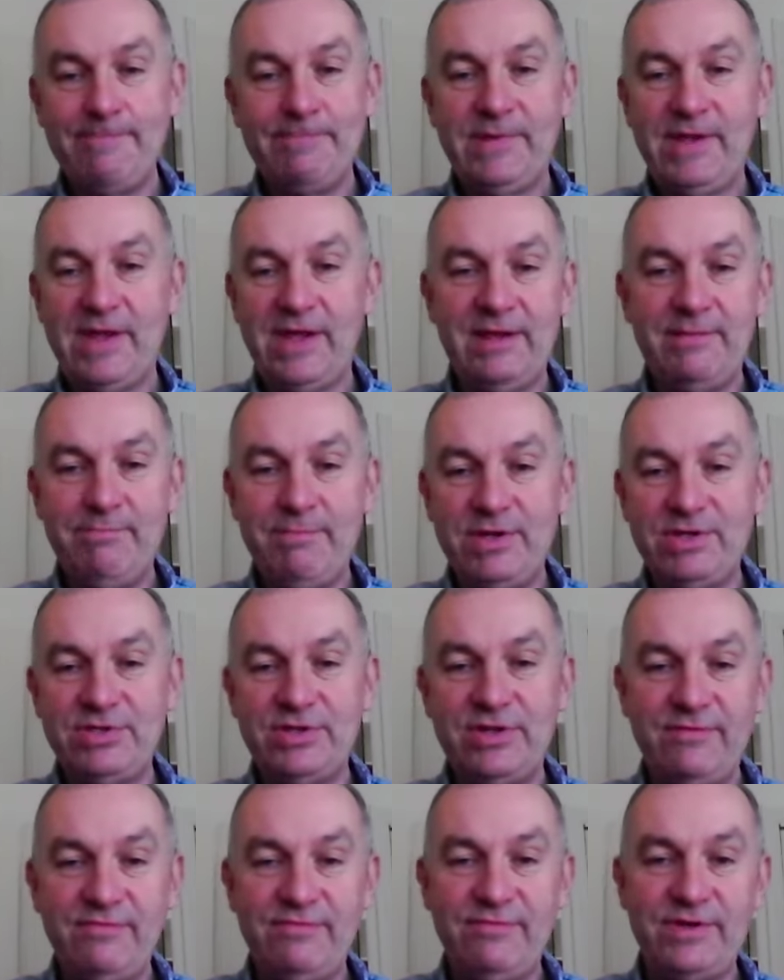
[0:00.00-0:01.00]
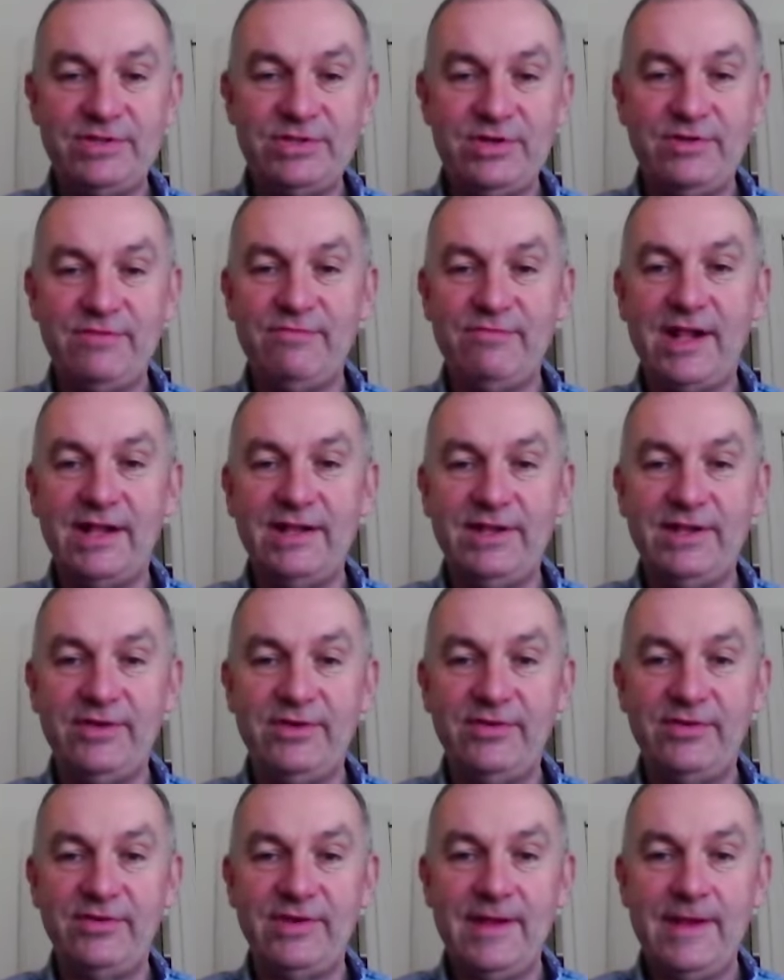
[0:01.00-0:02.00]
kind of mission and vision and
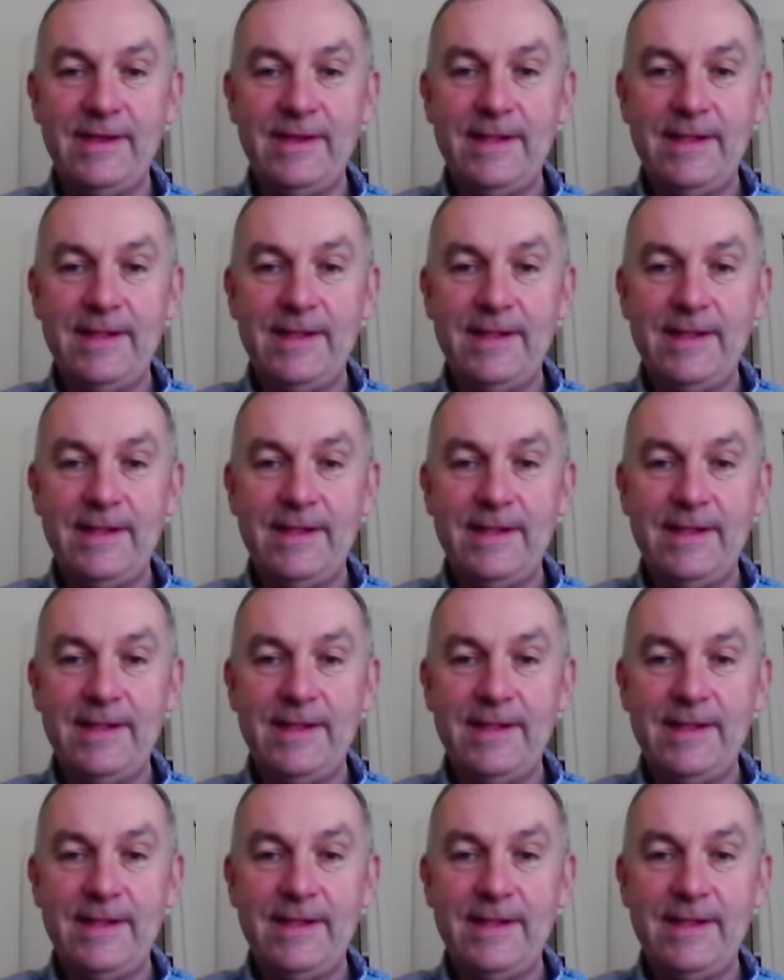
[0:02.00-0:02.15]
values.